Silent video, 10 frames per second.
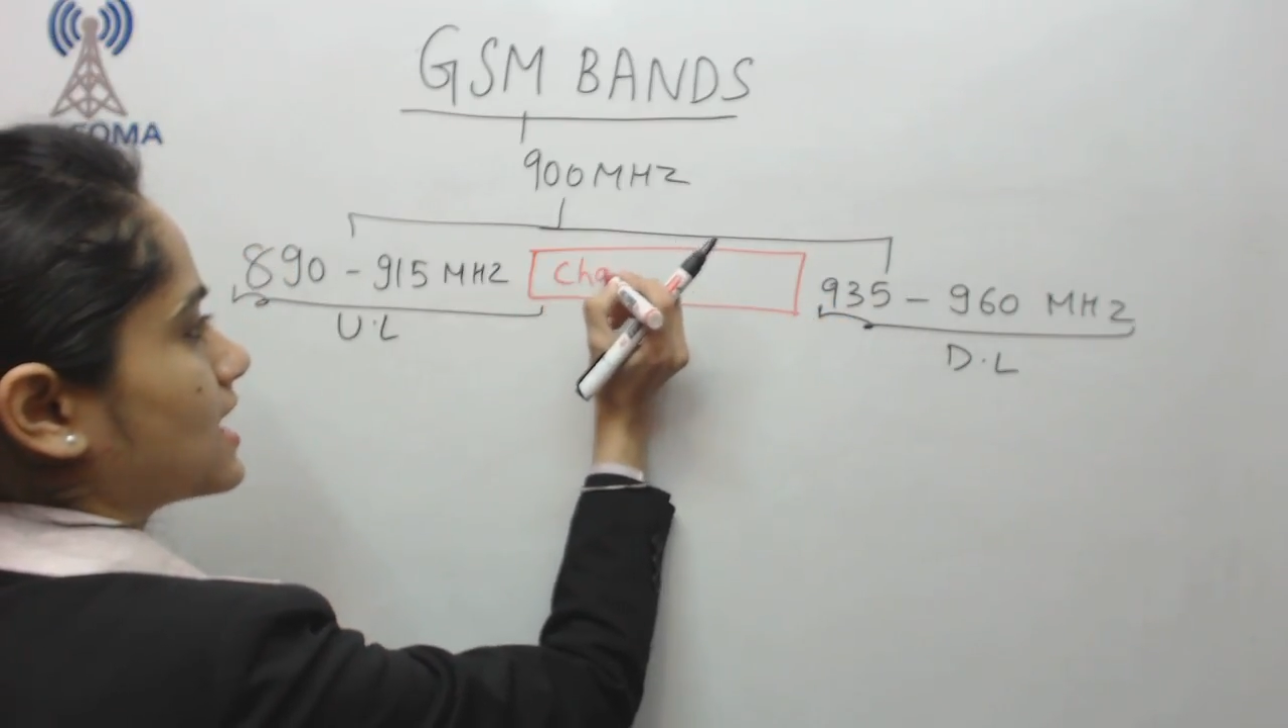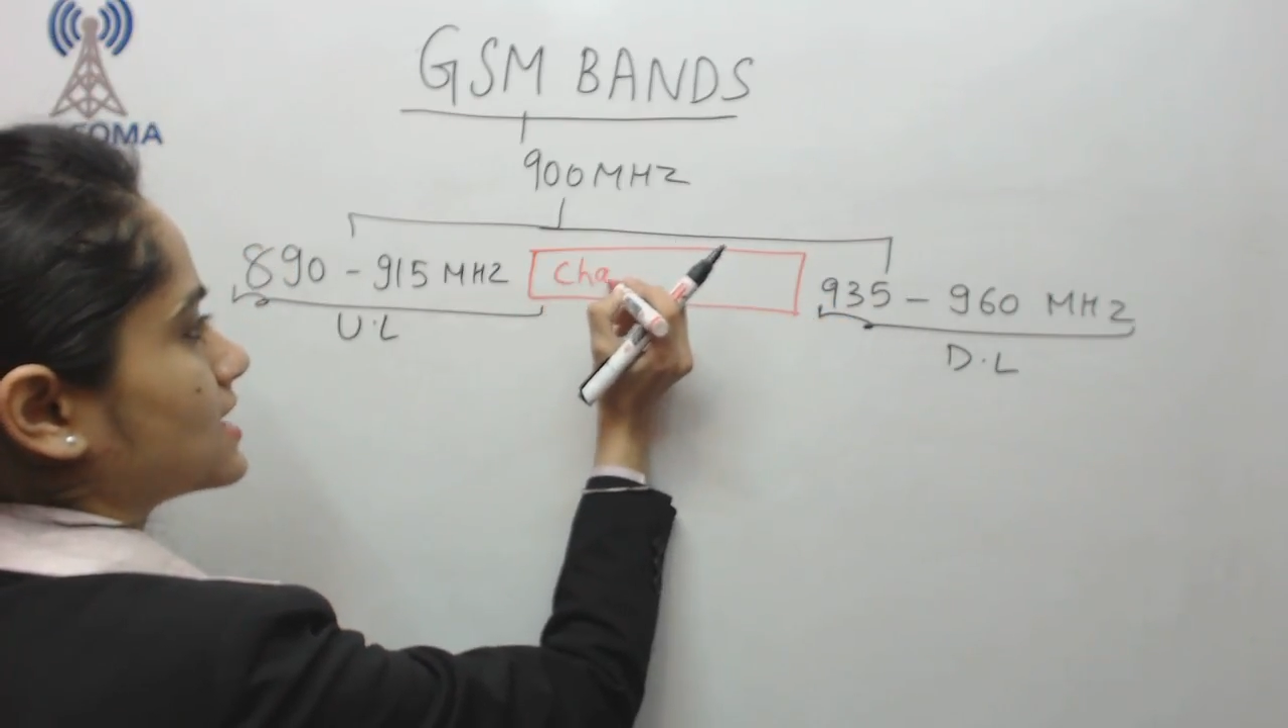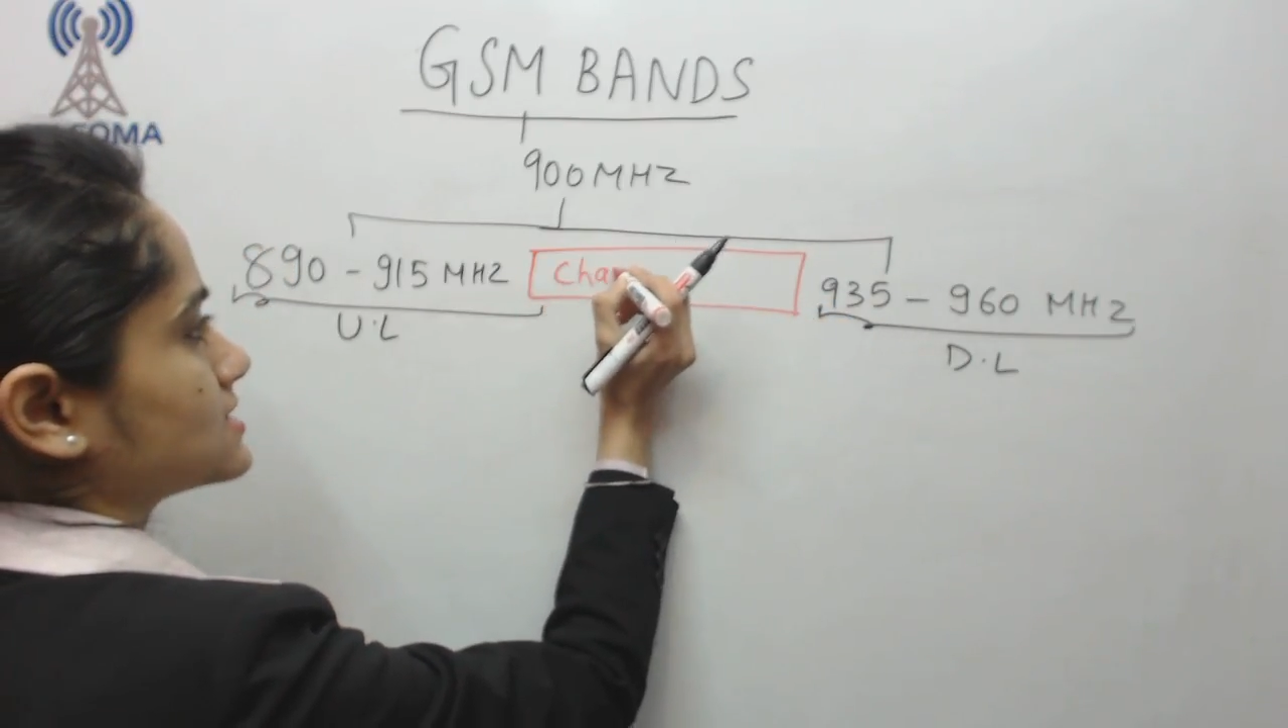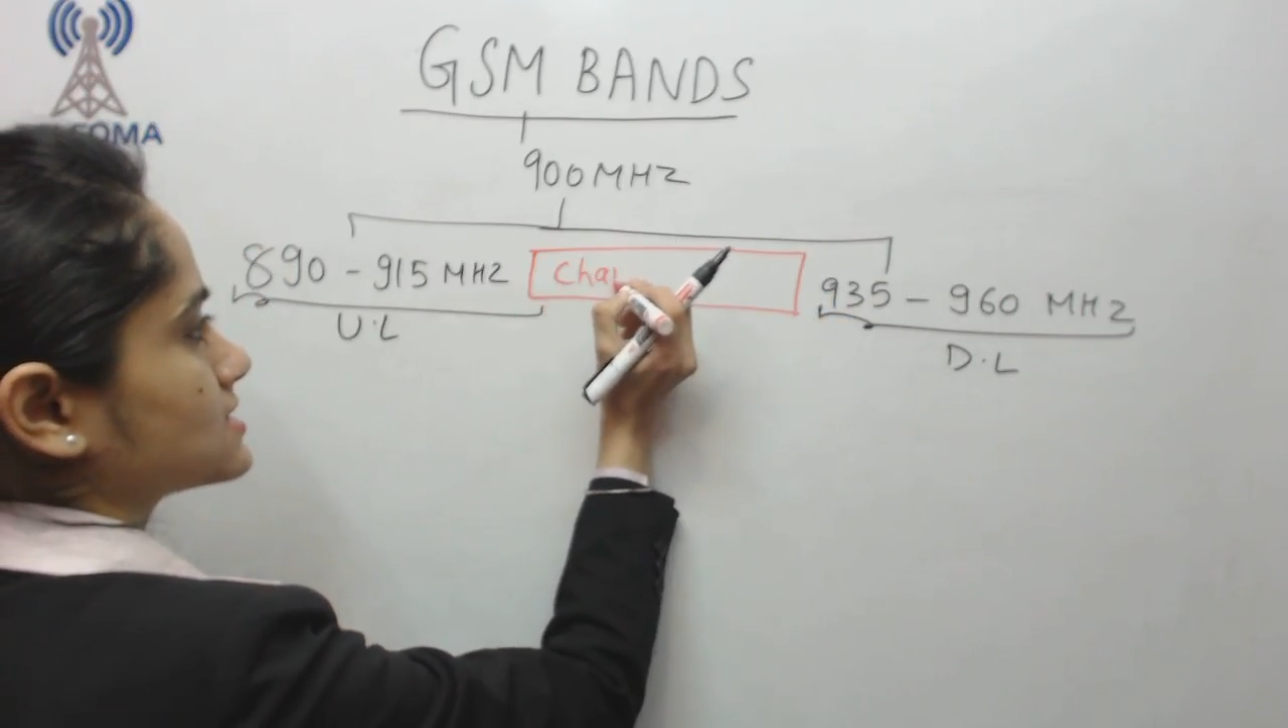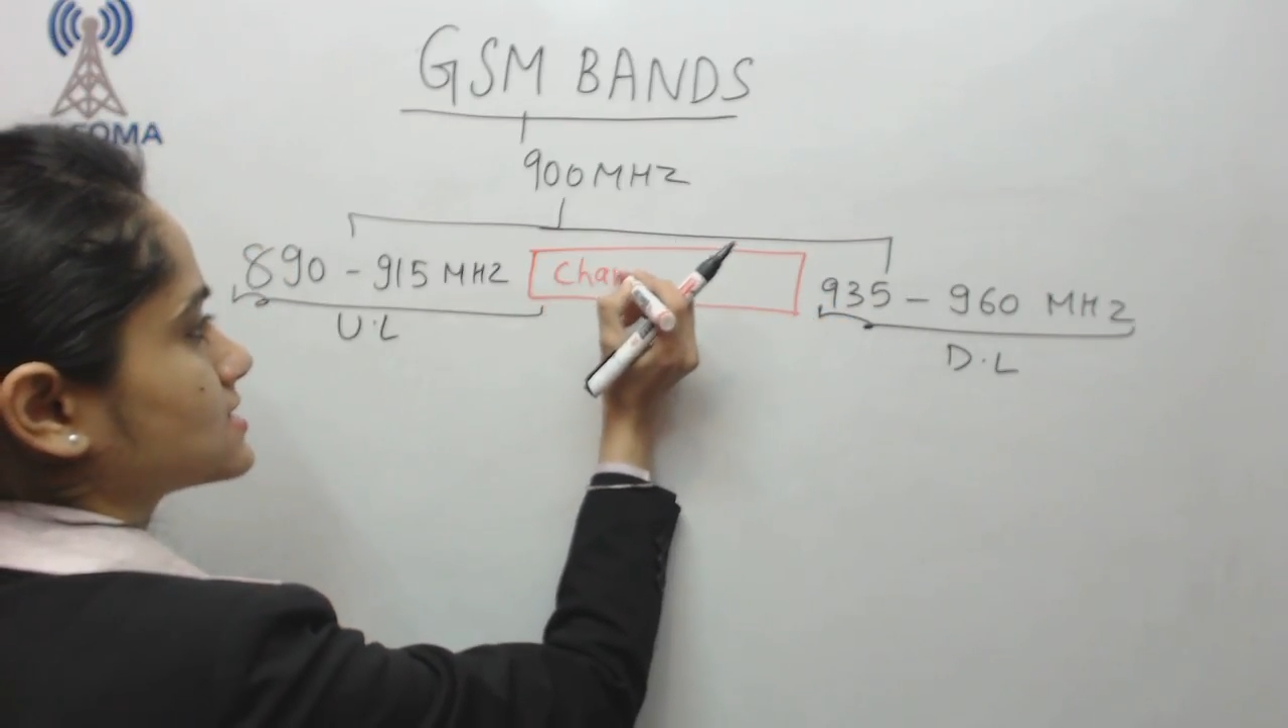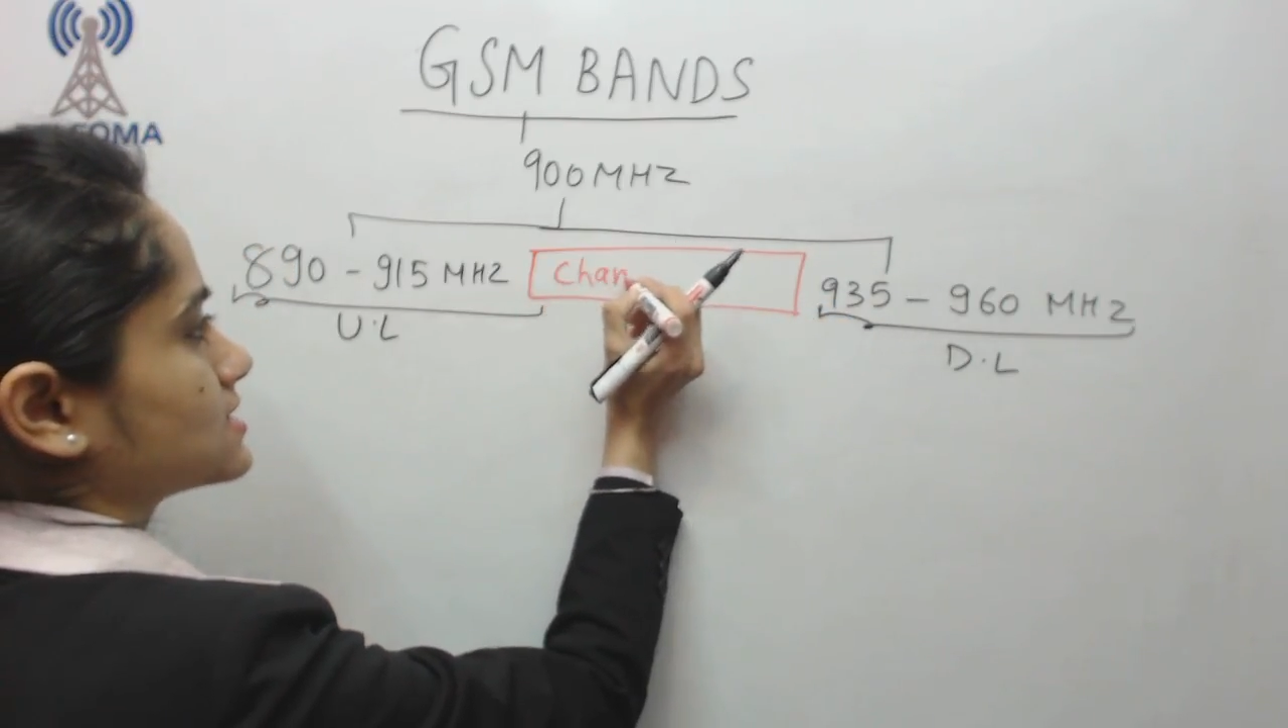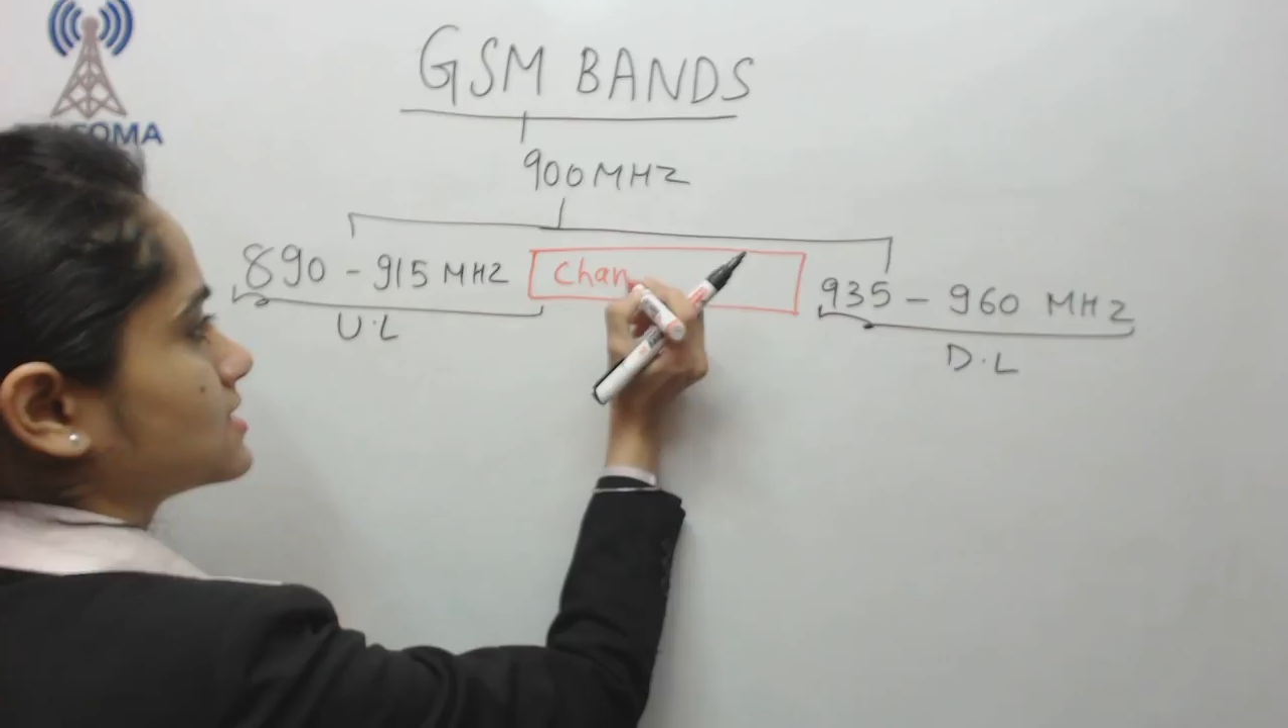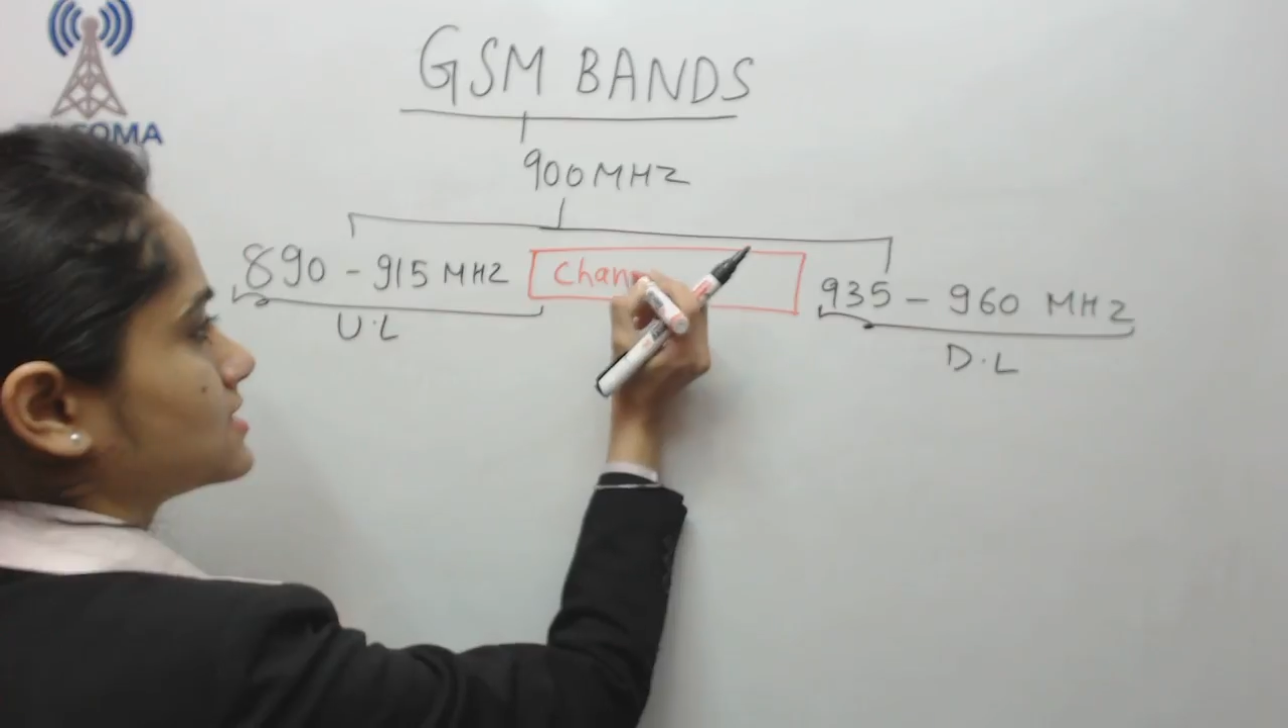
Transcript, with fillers: as